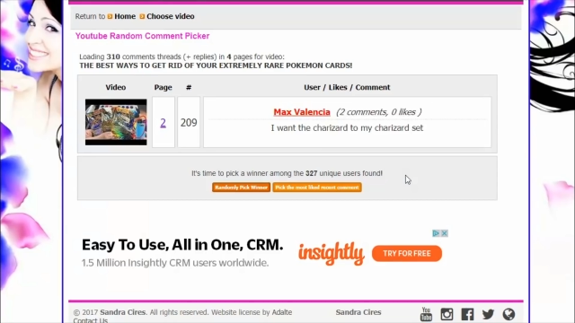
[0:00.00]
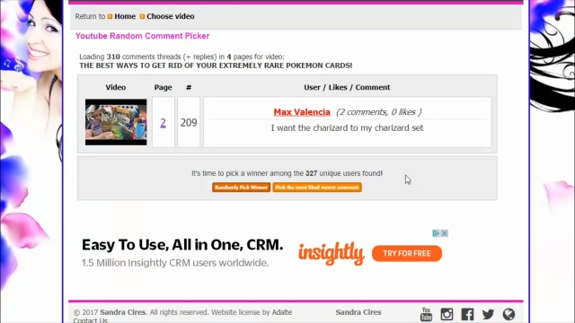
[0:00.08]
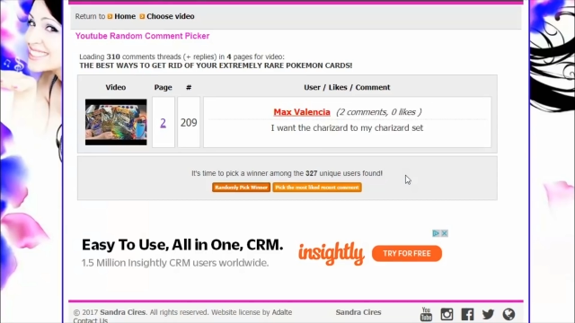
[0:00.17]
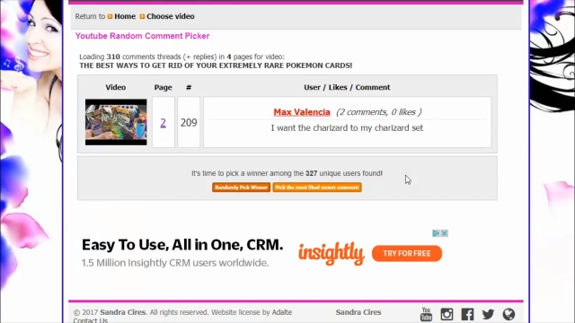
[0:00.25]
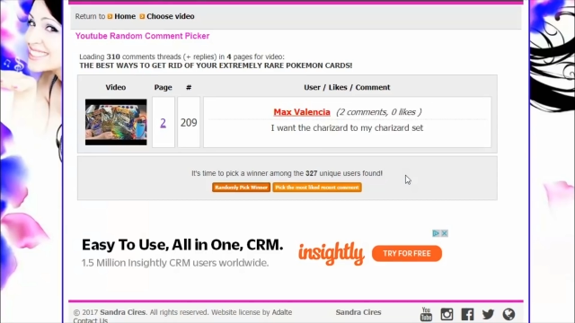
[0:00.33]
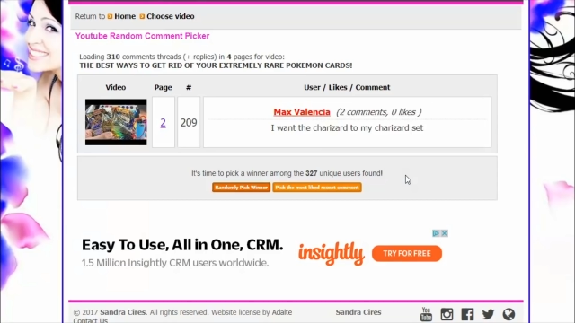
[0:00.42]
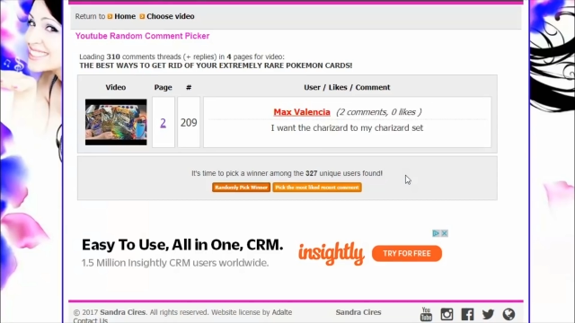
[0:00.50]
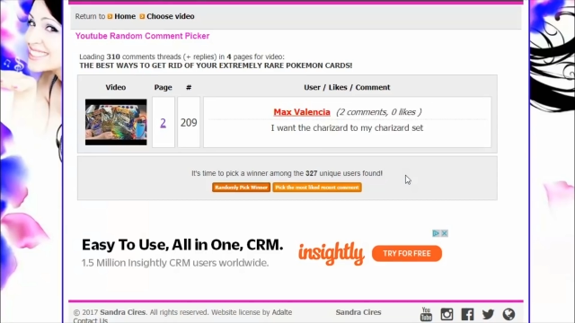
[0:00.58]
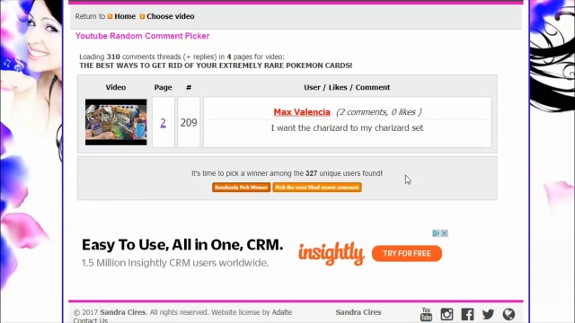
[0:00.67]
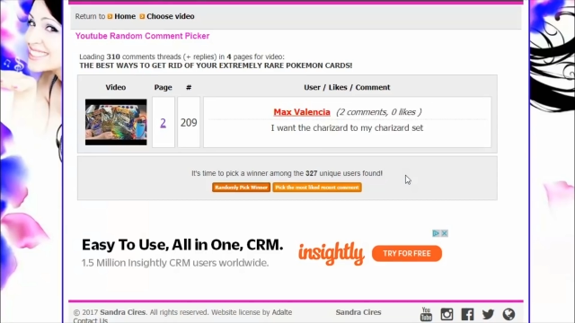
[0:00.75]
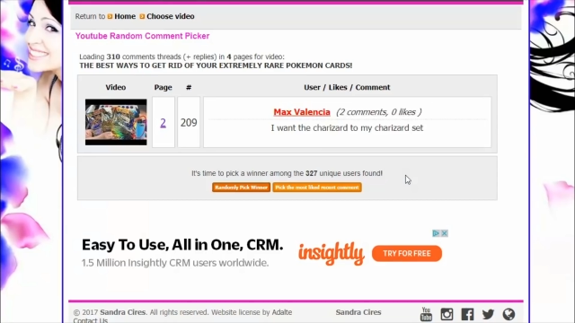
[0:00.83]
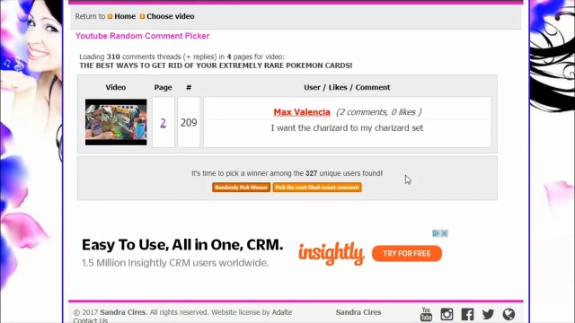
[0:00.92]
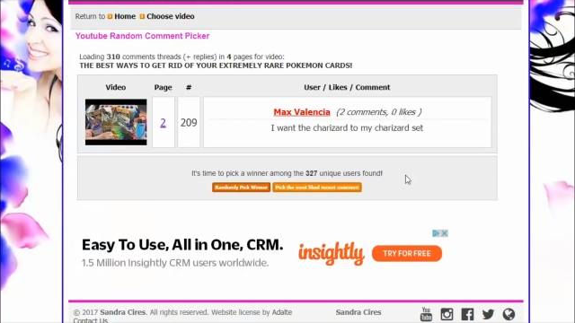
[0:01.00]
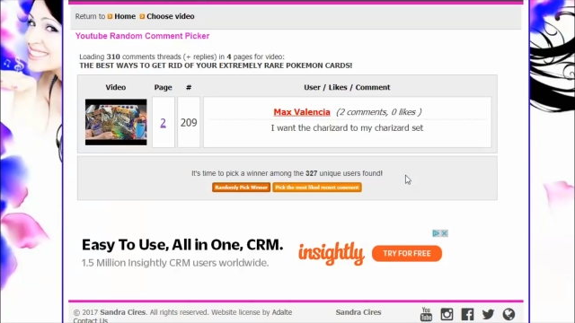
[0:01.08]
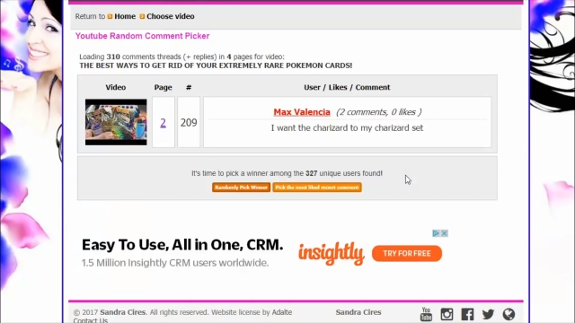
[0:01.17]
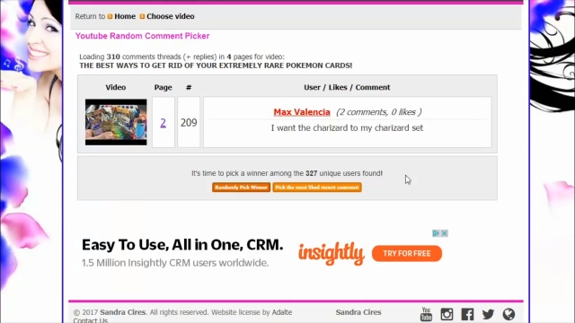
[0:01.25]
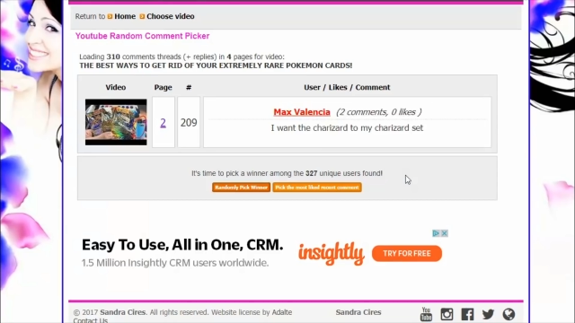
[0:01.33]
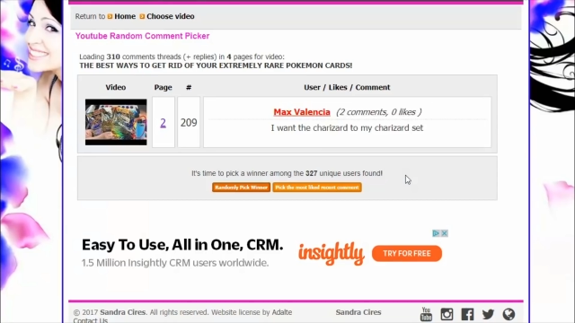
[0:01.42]

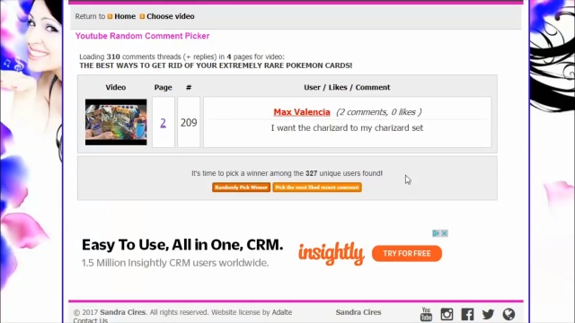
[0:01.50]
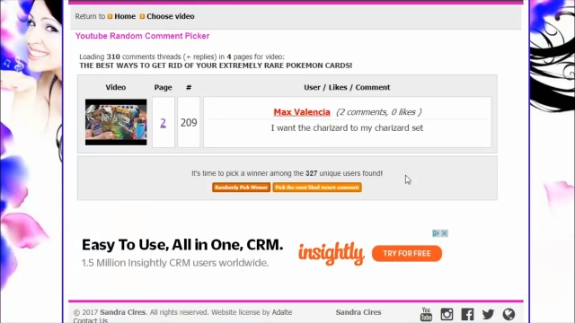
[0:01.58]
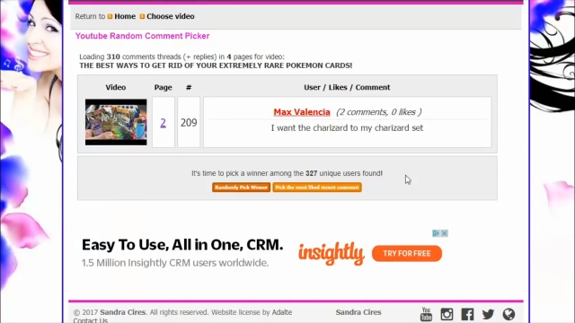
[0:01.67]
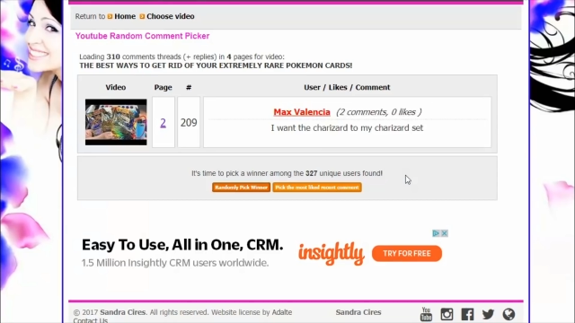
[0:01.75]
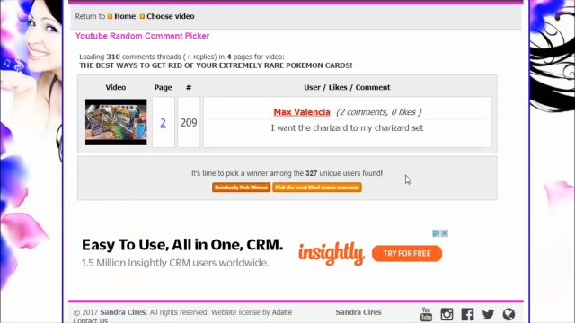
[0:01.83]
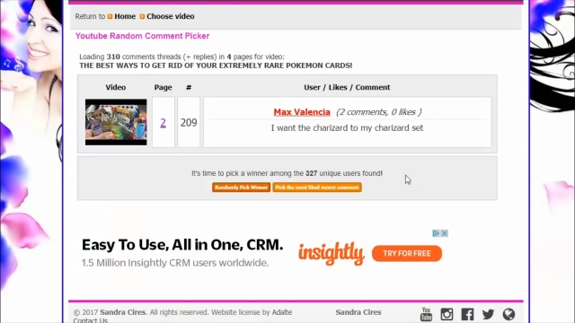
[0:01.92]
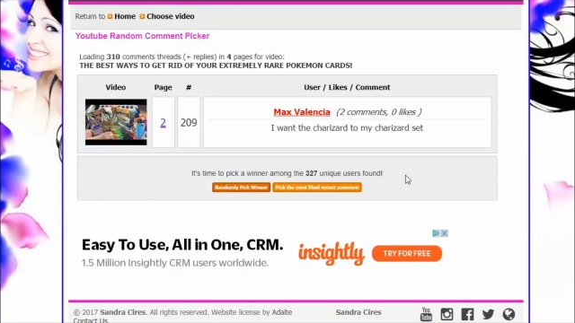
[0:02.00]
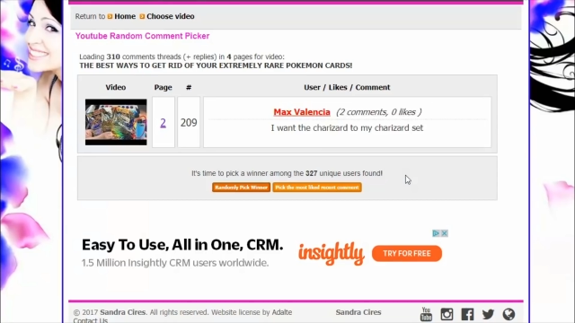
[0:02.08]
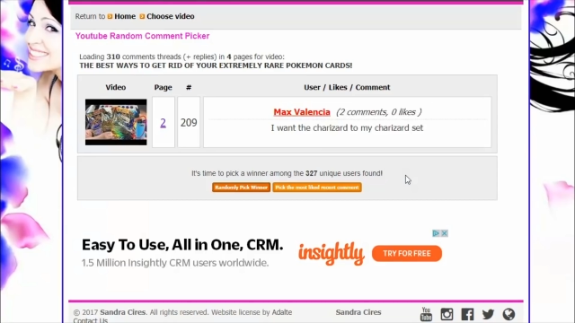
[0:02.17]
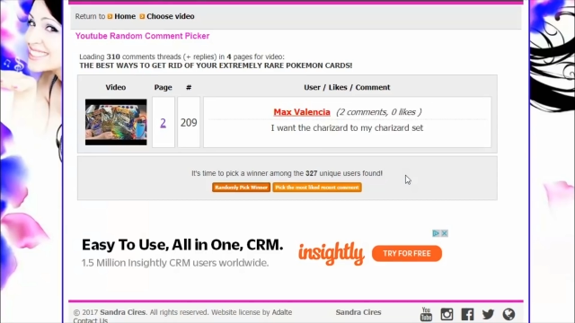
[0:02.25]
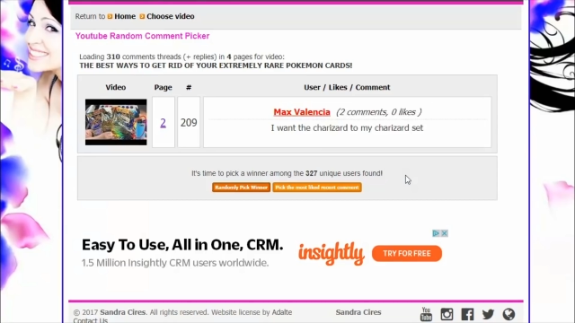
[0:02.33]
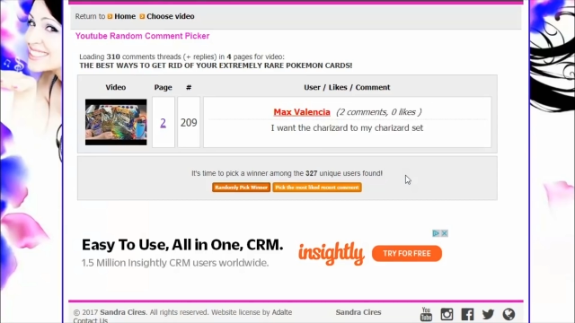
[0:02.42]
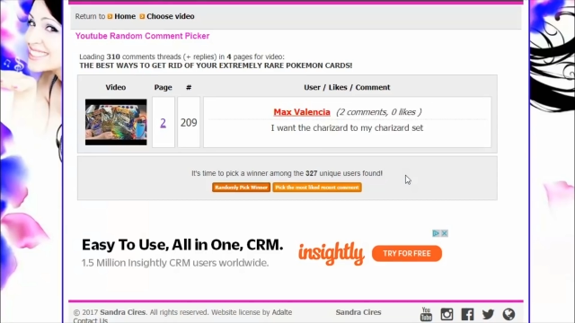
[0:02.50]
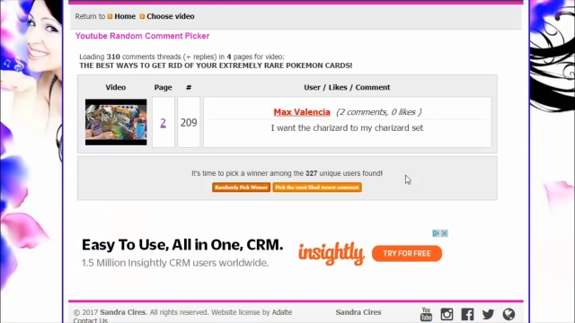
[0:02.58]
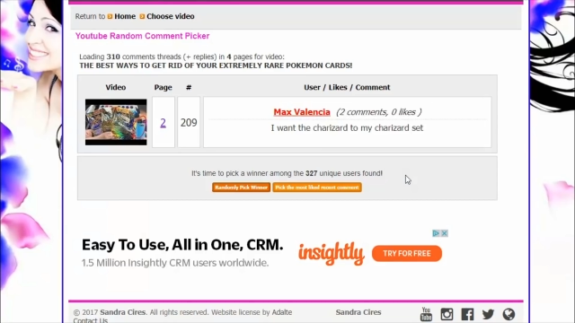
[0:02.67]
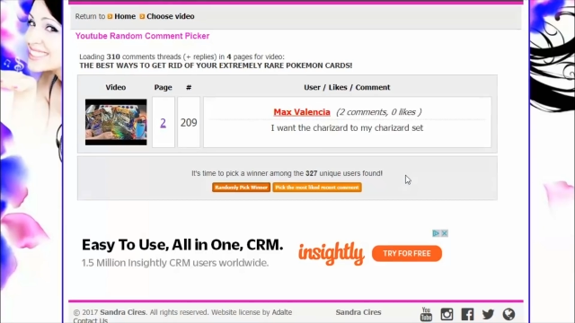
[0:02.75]
[no speech]